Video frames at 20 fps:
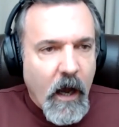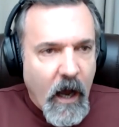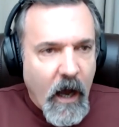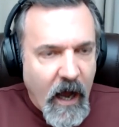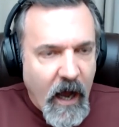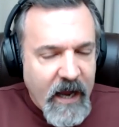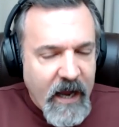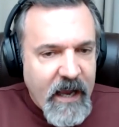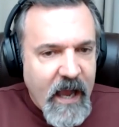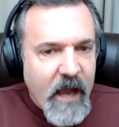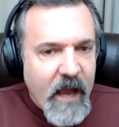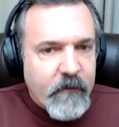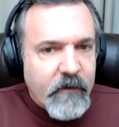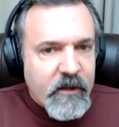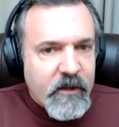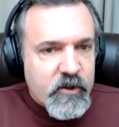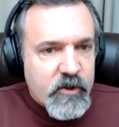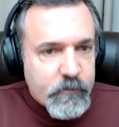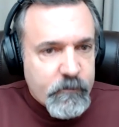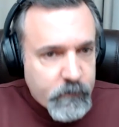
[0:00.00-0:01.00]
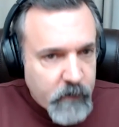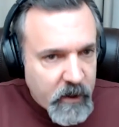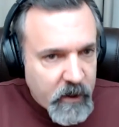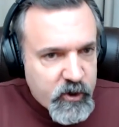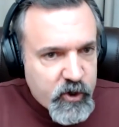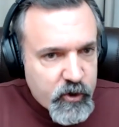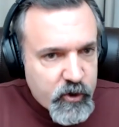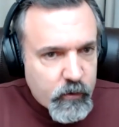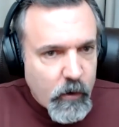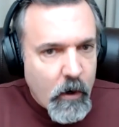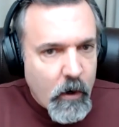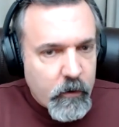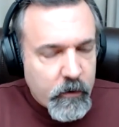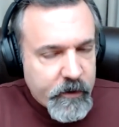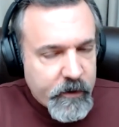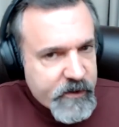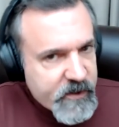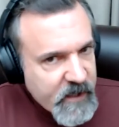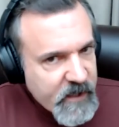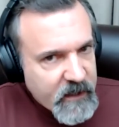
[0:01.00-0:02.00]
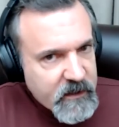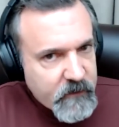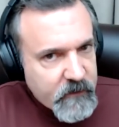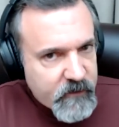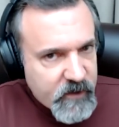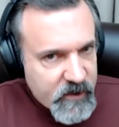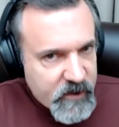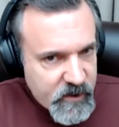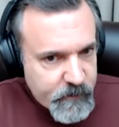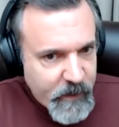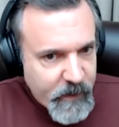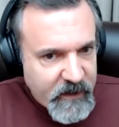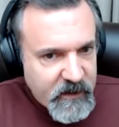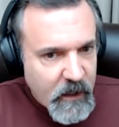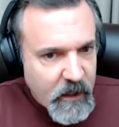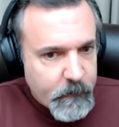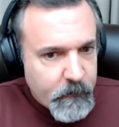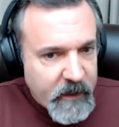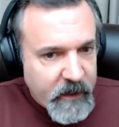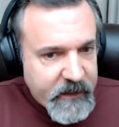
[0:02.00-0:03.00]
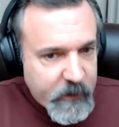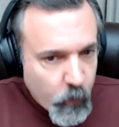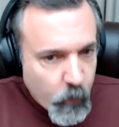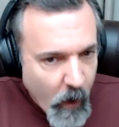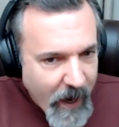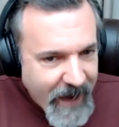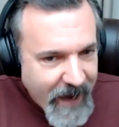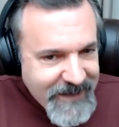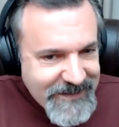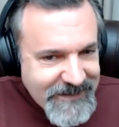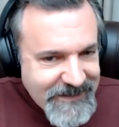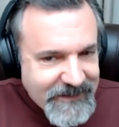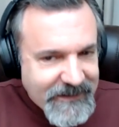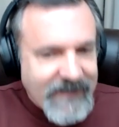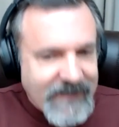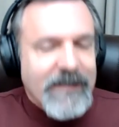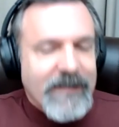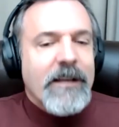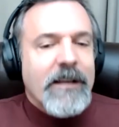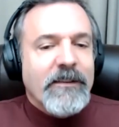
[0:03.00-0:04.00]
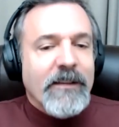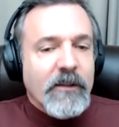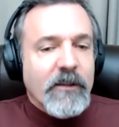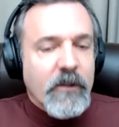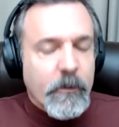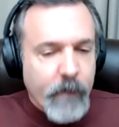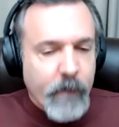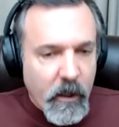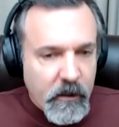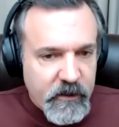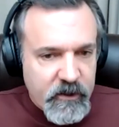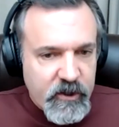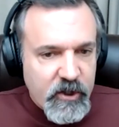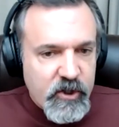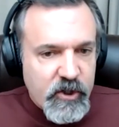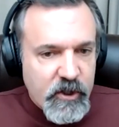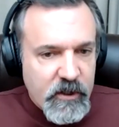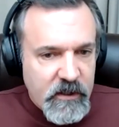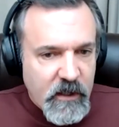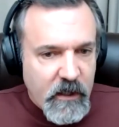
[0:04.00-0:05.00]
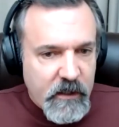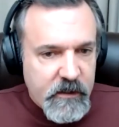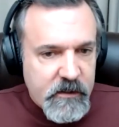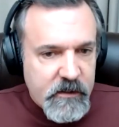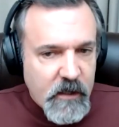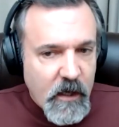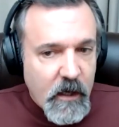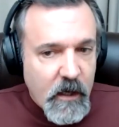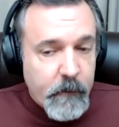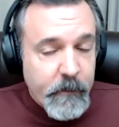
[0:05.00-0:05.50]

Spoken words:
I have a much stronger incentive to spend that money wisely than the politician does,